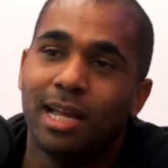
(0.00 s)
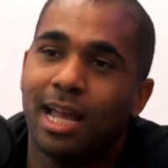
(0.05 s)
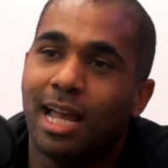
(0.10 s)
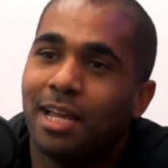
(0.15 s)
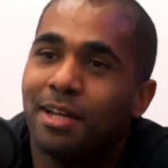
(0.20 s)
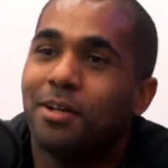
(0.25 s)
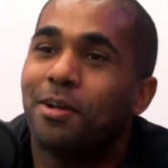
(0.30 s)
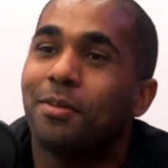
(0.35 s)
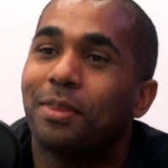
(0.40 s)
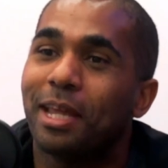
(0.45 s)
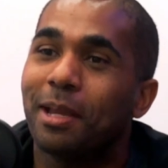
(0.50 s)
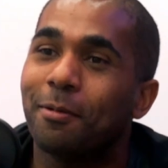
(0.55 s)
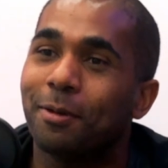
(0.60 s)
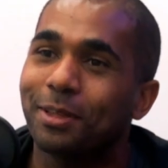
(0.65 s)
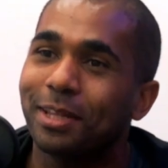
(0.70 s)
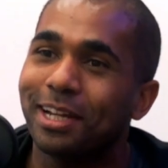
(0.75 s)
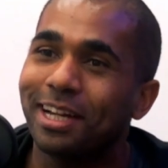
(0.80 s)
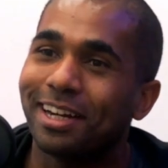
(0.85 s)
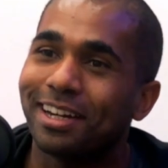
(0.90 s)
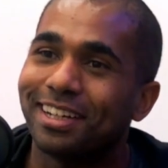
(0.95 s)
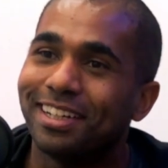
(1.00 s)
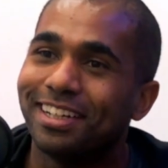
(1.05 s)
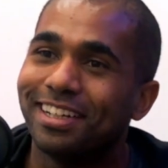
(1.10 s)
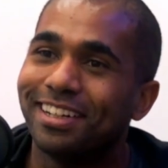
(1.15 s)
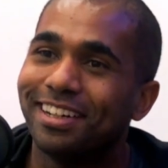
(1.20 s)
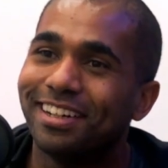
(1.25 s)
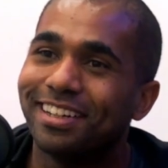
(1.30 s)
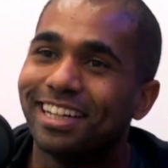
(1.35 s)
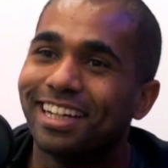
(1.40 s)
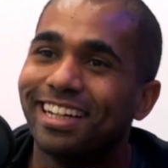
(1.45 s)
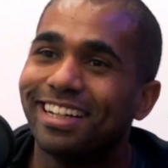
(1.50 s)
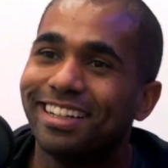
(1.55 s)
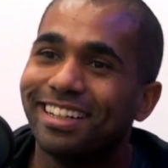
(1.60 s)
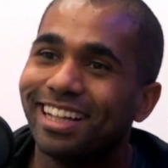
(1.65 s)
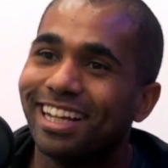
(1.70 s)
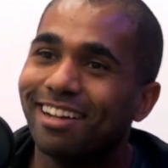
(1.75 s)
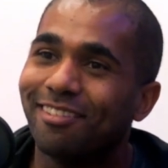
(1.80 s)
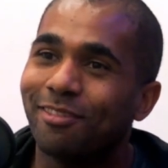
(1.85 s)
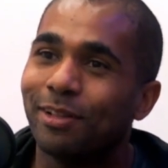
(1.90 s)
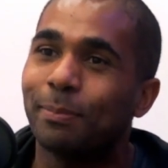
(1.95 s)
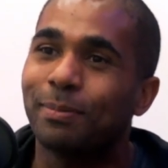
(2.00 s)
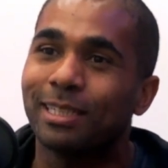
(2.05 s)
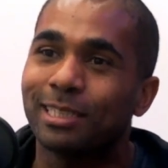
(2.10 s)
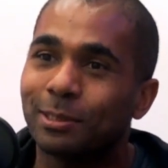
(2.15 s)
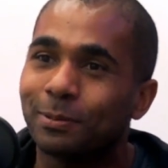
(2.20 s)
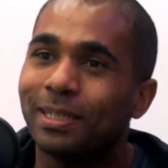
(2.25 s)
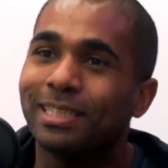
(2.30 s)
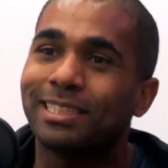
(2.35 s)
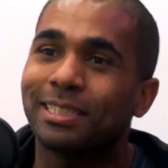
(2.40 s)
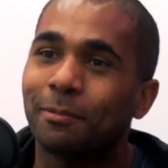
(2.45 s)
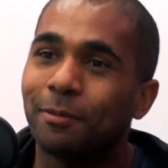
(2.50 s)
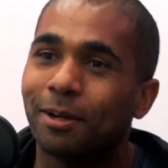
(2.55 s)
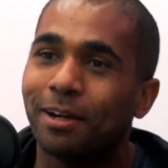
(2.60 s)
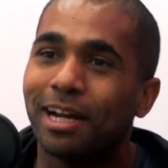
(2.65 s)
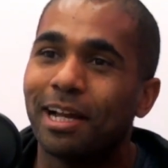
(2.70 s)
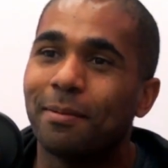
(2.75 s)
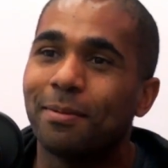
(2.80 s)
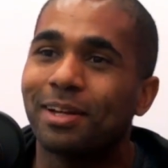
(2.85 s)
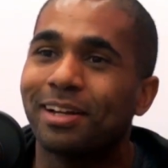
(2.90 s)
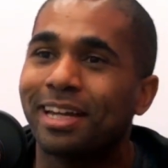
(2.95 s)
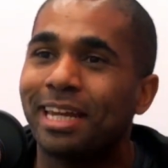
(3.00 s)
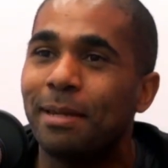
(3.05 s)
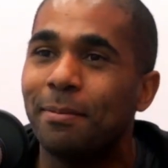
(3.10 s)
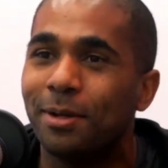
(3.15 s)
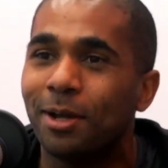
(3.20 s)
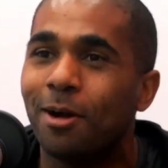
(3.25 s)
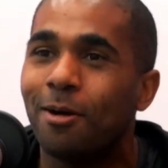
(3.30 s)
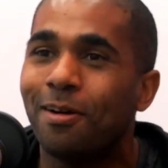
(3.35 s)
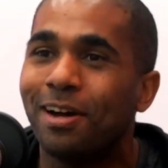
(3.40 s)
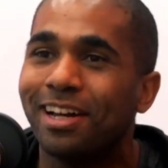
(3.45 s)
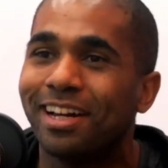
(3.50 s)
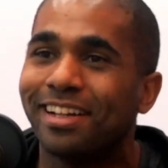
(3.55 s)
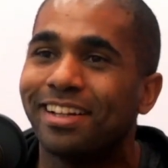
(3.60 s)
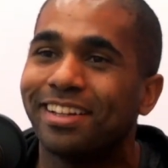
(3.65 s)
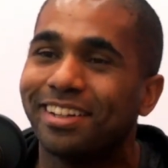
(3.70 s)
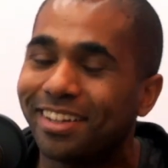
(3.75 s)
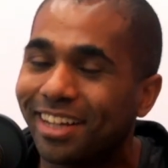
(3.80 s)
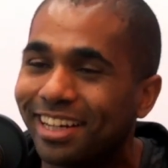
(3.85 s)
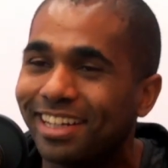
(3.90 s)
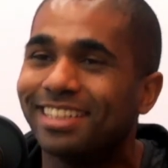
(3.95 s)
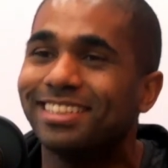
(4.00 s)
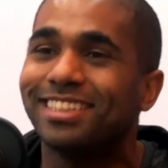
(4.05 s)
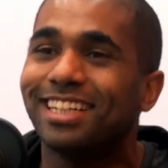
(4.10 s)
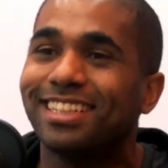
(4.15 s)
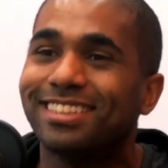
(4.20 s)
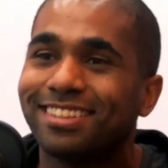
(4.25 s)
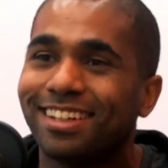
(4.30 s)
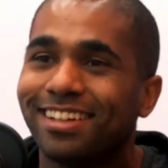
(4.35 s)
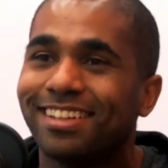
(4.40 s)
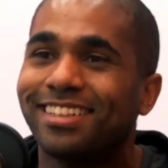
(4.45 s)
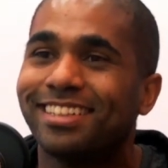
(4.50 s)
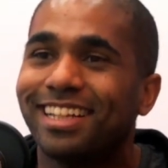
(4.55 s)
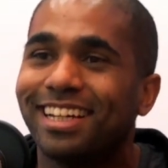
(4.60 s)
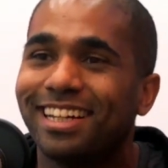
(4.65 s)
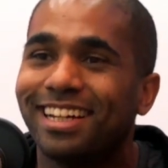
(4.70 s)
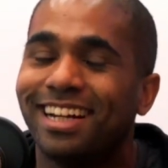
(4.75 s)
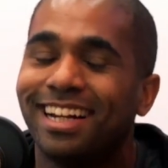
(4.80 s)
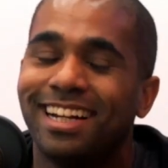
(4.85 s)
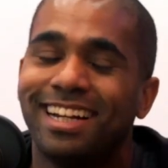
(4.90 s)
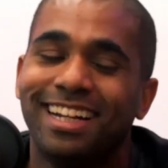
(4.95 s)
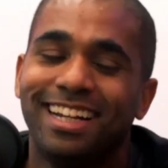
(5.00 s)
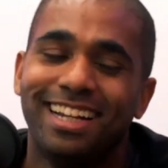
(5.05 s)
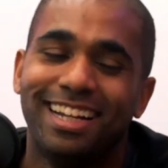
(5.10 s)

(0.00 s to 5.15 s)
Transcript: And, you know, they were there. You know, they like flipped the switch and we were able to keep going and like awesome. Ingest all the data,